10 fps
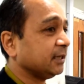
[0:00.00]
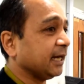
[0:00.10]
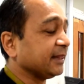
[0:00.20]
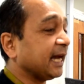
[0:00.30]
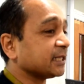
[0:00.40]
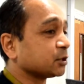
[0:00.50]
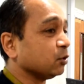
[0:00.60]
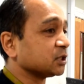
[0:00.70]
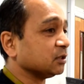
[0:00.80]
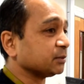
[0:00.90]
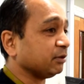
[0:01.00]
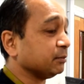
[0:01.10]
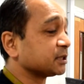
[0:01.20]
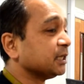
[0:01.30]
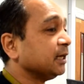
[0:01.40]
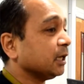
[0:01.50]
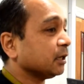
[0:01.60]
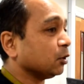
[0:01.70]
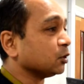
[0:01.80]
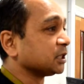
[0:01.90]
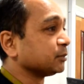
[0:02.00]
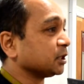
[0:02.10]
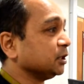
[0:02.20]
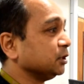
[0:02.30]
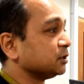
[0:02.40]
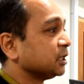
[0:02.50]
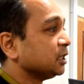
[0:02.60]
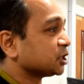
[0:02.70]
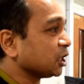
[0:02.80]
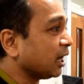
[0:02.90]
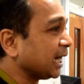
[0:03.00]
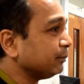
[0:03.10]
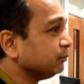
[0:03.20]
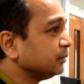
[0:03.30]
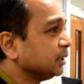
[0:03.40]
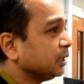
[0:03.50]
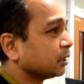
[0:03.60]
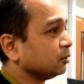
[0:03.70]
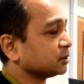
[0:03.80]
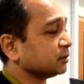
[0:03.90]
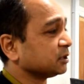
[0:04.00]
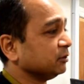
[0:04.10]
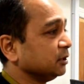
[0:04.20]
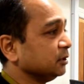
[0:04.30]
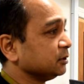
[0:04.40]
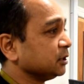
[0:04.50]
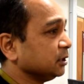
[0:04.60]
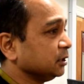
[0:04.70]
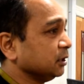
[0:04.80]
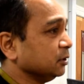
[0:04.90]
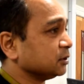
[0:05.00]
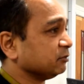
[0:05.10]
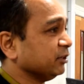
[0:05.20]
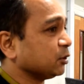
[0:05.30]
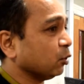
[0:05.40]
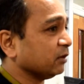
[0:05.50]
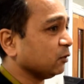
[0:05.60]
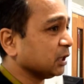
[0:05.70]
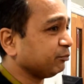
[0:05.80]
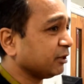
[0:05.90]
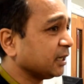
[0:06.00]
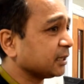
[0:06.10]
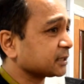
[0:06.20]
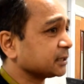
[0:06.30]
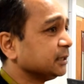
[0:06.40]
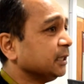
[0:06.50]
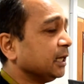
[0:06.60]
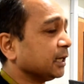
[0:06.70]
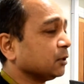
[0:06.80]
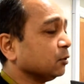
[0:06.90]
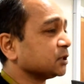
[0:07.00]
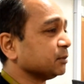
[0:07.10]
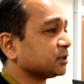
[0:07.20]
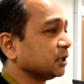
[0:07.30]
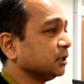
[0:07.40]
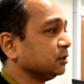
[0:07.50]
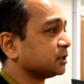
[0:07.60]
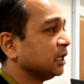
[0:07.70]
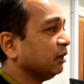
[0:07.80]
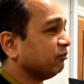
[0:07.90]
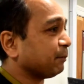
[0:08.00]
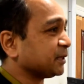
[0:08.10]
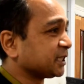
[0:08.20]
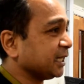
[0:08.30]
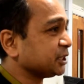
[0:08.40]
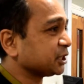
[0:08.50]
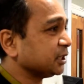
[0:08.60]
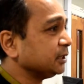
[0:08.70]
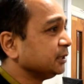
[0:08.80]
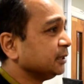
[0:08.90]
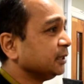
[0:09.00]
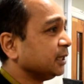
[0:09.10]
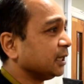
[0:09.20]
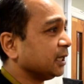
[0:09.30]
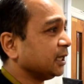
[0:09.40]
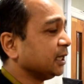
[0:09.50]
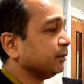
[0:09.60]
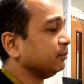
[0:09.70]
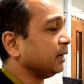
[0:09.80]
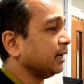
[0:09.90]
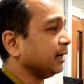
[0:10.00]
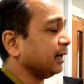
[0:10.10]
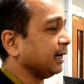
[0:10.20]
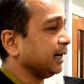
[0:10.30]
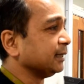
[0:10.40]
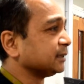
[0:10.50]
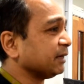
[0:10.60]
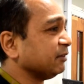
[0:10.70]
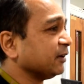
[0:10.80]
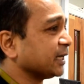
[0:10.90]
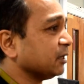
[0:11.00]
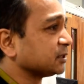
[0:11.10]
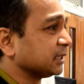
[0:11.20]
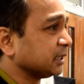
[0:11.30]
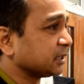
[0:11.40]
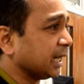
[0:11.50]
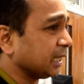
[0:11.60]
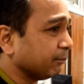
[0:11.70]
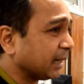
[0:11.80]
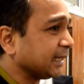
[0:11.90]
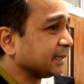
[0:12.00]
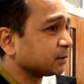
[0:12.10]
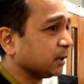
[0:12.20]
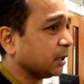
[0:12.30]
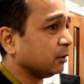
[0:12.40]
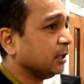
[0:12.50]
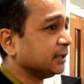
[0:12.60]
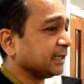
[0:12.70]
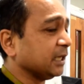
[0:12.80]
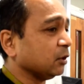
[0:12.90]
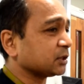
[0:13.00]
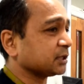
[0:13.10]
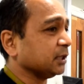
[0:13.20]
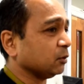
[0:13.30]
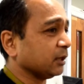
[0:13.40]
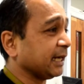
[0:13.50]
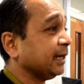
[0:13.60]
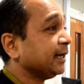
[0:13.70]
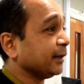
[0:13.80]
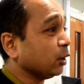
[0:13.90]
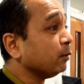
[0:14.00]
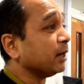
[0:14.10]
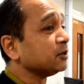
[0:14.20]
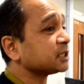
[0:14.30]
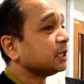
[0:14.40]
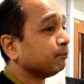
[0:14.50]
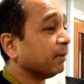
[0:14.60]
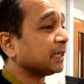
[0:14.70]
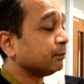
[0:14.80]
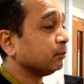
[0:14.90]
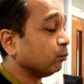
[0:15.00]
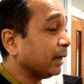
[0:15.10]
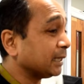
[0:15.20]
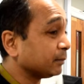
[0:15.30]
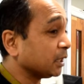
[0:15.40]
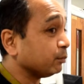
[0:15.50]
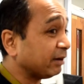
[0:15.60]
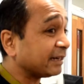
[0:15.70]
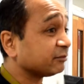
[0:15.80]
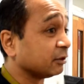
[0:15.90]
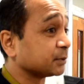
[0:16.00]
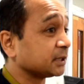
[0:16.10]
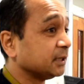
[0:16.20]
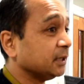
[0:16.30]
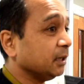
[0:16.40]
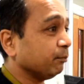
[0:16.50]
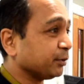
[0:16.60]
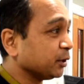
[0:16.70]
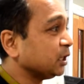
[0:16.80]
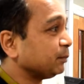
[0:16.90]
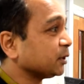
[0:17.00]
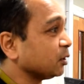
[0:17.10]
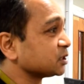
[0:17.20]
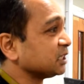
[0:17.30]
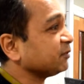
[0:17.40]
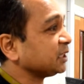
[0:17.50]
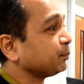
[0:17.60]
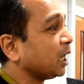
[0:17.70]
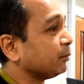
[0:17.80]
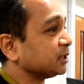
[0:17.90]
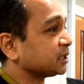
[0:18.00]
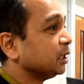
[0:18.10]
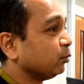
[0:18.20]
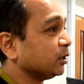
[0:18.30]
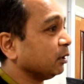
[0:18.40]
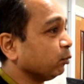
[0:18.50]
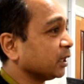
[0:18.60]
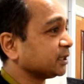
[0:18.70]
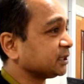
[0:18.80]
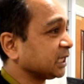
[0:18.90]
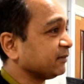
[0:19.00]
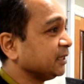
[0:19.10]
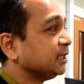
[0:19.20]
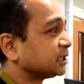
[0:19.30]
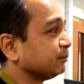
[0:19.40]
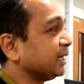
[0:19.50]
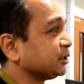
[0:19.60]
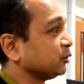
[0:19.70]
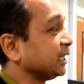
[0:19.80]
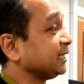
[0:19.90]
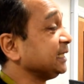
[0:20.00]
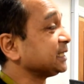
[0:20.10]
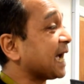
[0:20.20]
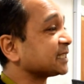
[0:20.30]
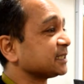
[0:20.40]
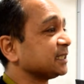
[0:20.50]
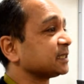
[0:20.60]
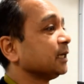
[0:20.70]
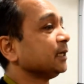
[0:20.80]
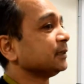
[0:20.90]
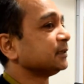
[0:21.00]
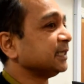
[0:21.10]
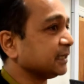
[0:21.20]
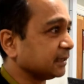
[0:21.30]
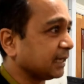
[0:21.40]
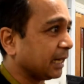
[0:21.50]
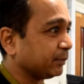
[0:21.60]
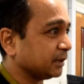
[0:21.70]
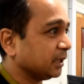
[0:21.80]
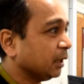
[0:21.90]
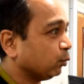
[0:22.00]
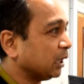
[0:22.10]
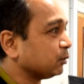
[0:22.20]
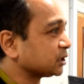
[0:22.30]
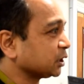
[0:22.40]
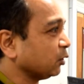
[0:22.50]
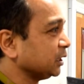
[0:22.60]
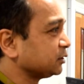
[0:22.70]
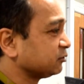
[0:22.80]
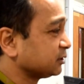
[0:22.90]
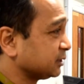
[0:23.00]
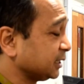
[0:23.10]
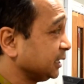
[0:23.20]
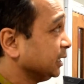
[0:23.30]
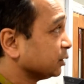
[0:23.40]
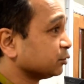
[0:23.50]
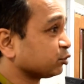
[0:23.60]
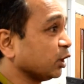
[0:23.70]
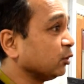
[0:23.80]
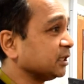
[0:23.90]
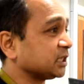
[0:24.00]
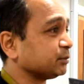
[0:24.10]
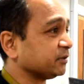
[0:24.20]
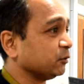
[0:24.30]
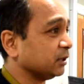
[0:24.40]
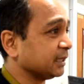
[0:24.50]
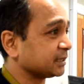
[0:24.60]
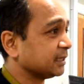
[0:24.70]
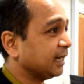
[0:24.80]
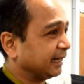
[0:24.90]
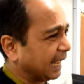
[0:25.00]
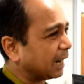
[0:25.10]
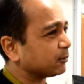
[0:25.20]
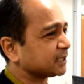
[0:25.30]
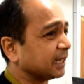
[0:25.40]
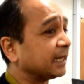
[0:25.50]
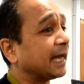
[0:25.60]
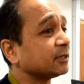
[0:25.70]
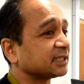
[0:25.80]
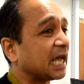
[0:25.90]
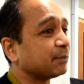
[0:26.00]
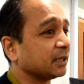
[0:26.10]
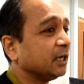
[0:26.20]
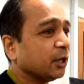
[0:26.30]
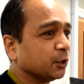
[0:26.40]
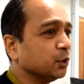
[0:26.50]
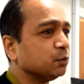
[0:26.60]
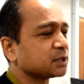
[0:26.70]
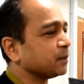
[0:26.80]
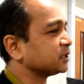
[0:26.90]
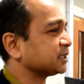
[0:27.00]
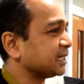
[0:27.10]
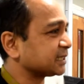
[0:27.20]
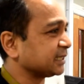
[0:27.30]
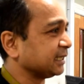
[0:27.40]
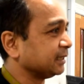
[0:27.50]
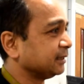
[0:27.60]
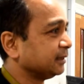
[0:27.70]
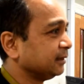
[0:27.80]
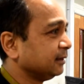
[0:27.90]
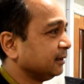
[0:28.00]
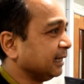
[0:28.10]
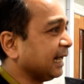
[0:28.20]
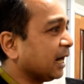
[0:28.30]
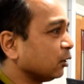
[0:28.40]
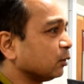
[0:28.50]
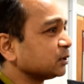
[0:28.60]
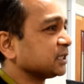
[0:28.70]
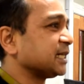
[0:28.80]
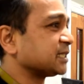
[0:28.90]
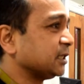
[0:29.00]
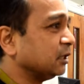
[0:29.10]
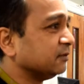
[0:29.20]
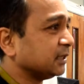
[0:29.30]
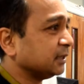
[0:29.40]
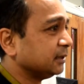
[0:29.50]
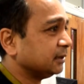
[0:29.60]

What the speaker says: And that has caused loads of problems, caused them to lose time, caused them to lose the recall of all their products, it caused them to lose reputation, and everything else, and the money as well that they lost in all of that. It almost made them go bankrupt, purely because different departments were not working together to make sure that these accidents didn't happen. Where was the quality control in terms of all of this? And how was it allowed to happen? Who was supposed to test it? And how long was it tested over?